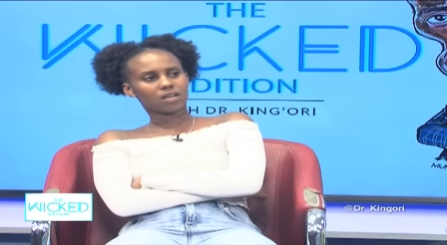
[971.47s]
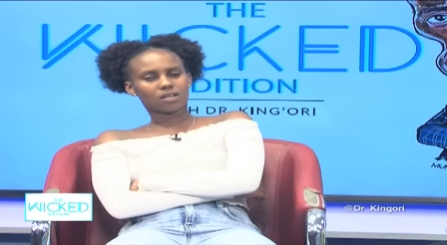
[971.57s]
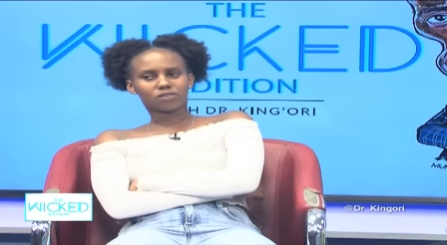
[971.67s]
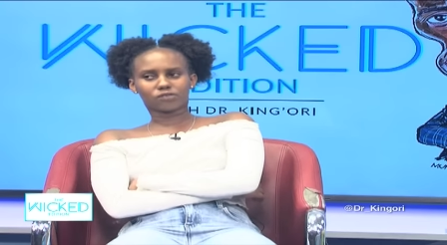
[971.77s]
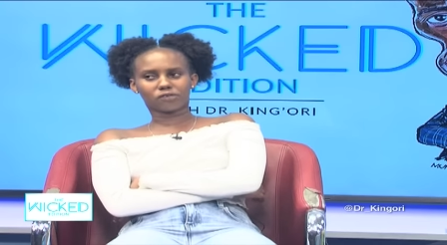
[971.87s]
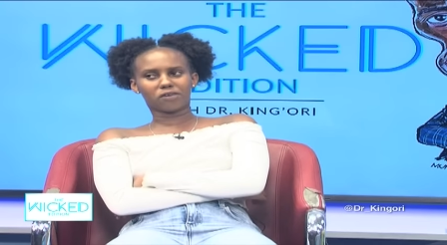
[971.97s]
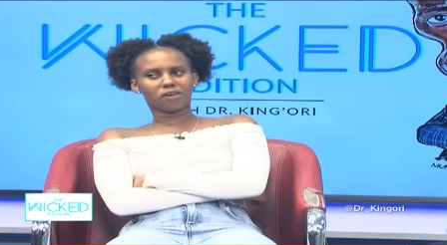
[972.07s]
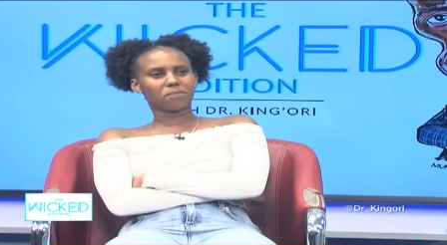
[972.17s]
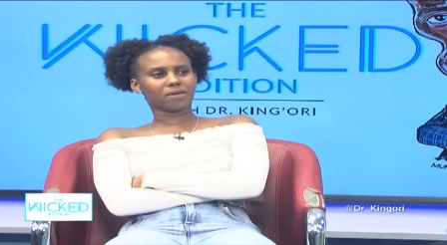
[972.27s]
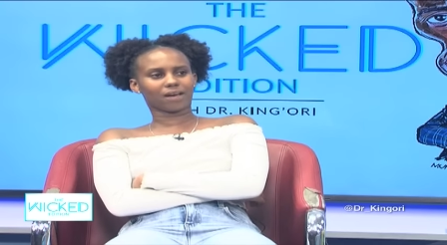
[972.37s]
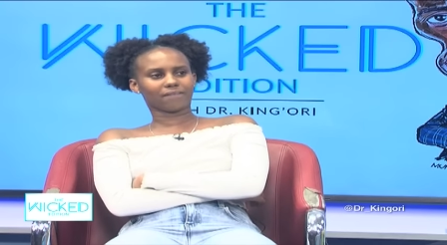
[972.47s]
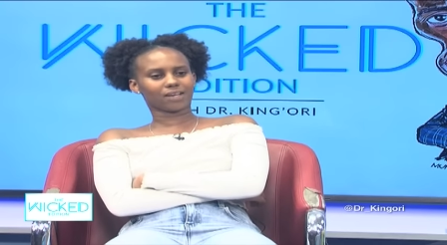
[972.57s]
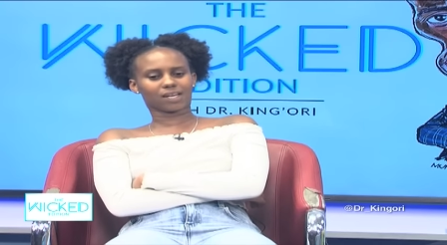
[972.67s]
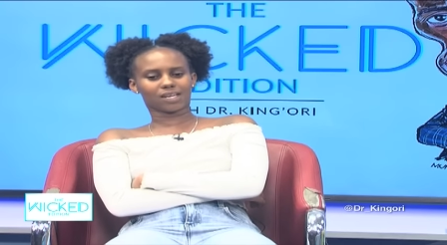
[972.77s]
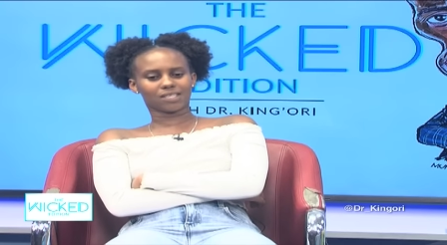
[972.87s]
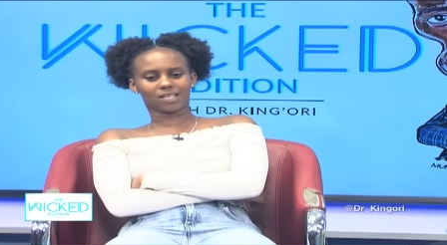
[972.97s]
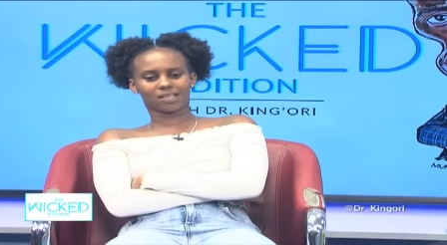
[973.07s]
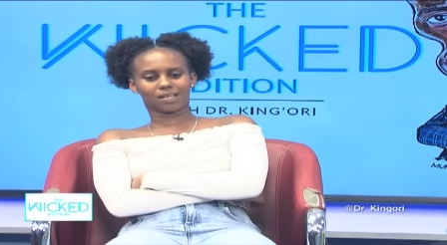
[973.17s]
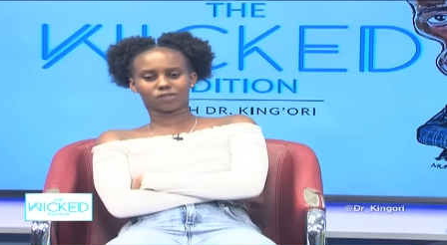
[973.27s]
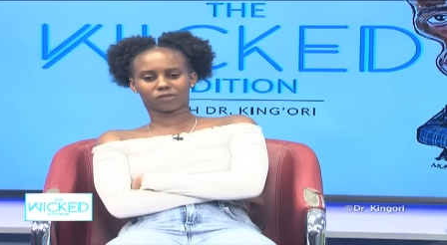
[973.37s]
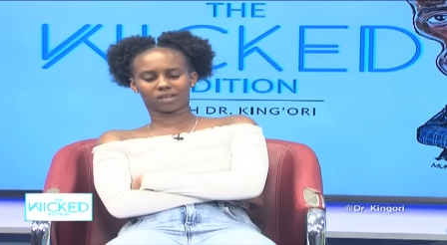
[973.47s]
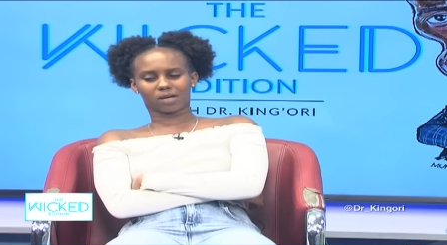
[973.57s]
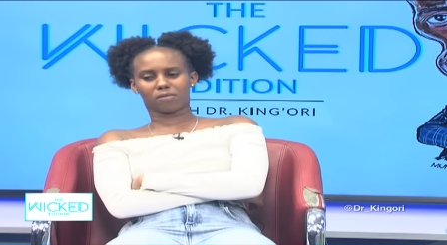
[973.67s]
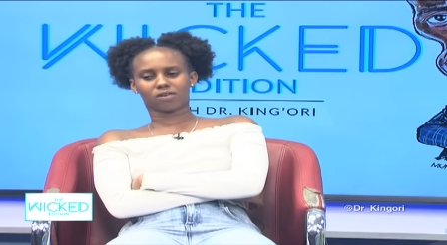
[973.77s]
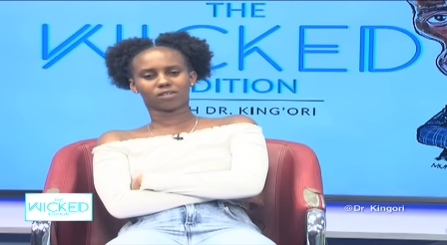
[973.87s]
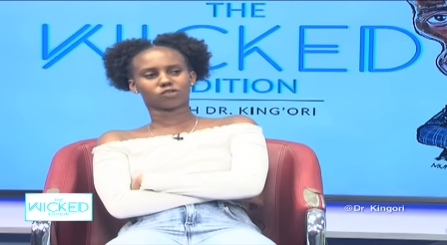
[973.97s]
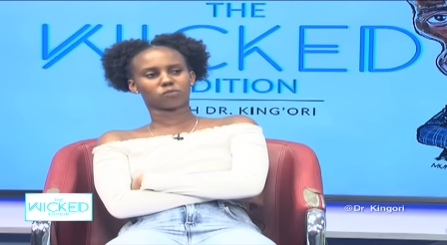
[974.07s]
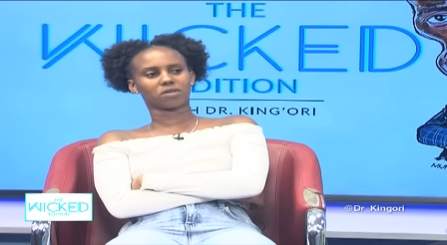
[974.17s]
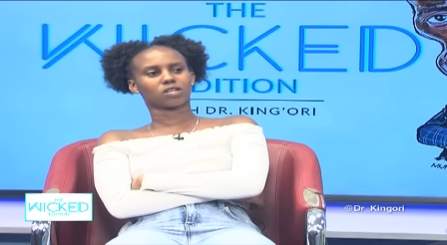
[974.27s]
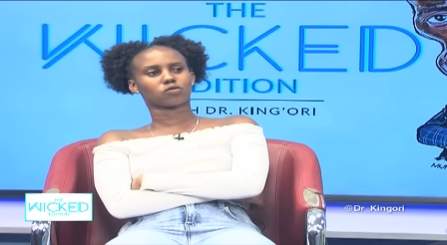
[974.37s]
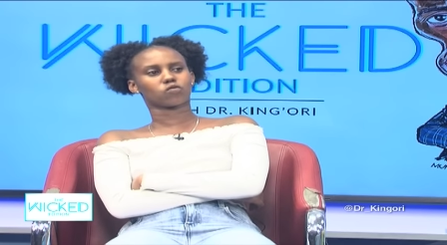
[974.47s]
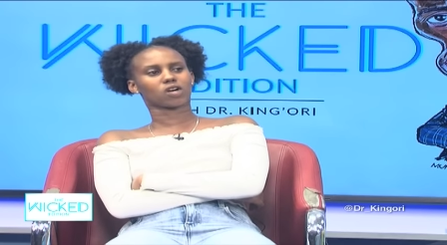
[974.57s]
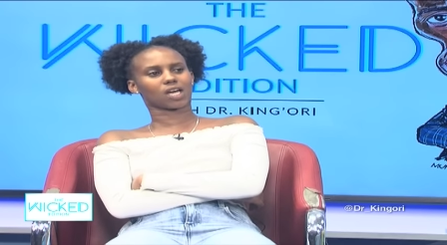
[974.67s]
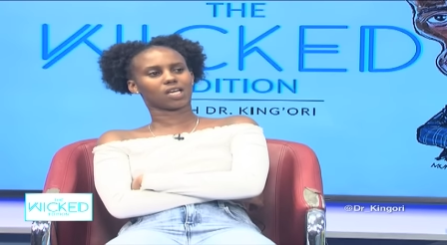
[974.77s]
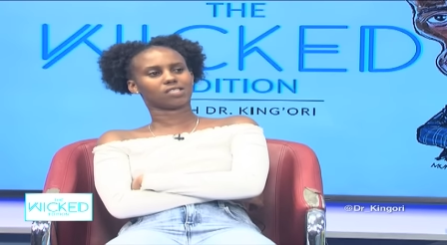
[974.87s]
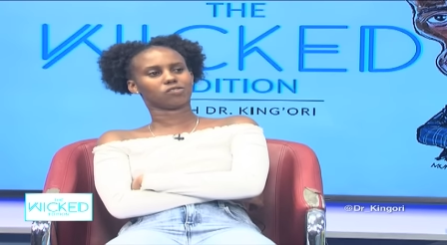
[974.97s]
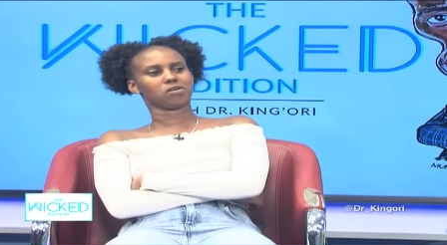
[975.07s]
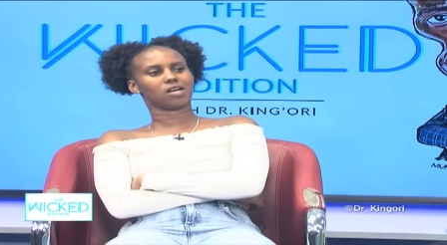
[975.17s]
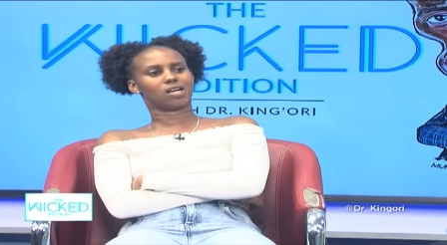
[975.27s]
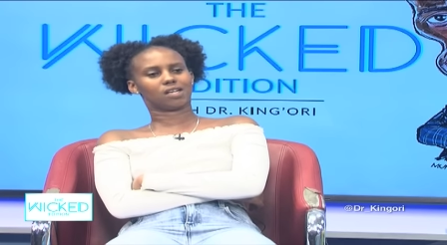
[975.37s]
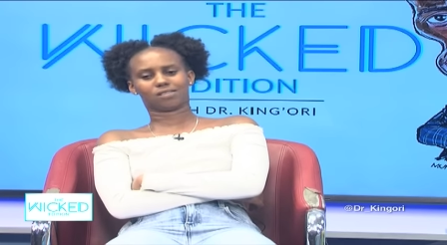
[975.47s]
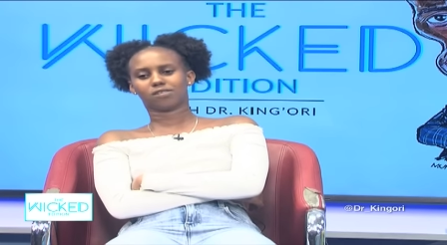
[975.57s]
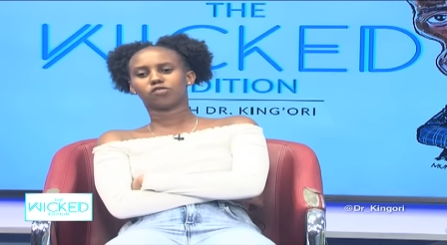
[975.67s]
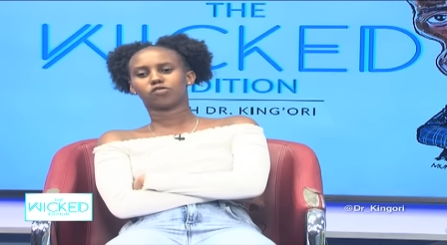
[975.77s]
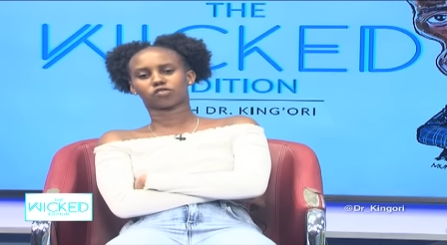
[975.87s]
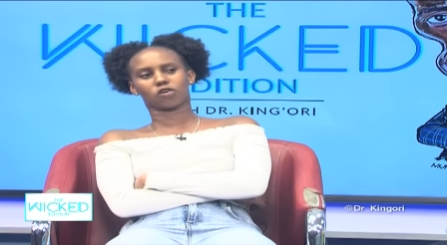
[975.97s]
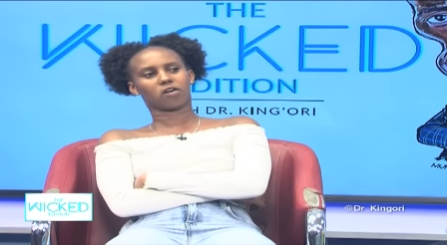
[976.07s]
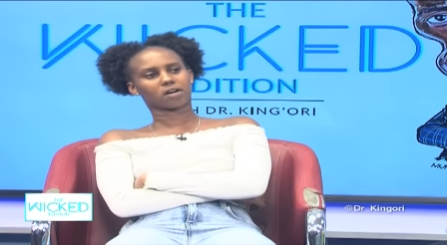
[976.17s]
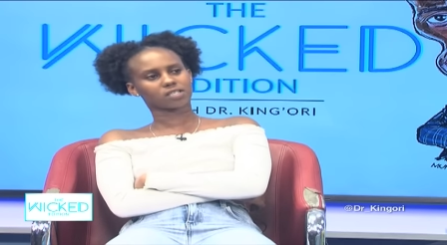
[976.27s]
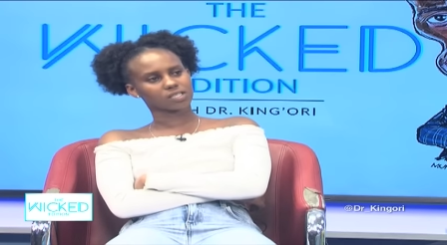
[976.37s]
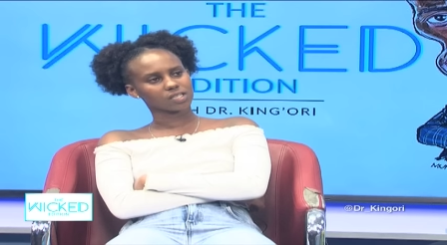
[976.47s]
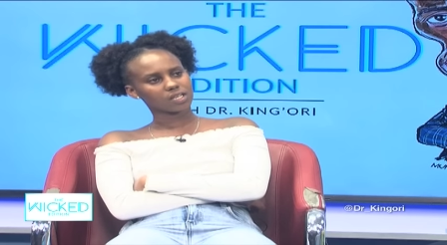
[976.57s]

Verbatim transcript: So don't go be having kids and then talking about it to me at 2K, you socks.